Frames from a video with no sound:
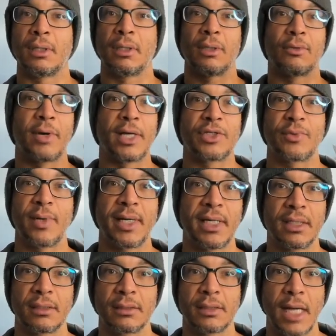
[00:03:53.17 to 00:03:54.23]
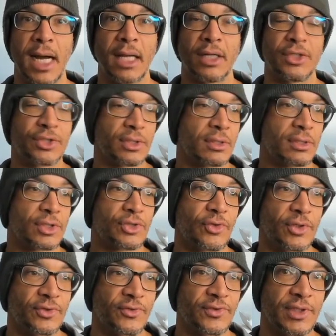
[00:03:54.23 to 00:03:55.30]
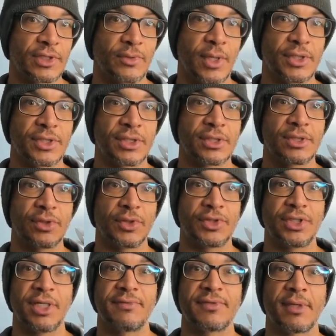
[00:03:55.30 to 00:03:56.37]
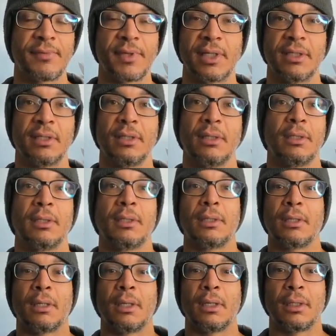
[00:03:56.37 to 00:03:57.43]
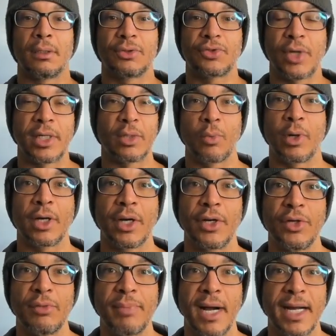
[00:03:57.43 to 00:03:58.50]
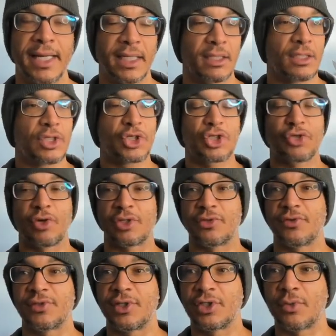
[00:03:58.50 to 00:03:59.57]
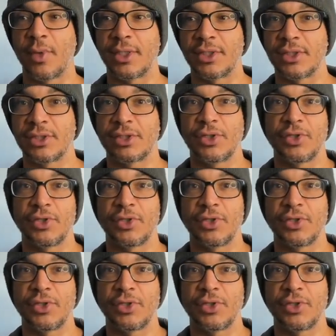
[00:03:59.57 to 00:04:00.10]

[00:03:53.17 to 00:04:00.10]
Graduated college, stressful situations to achieve something. Trying to work on a new body, stressful situations to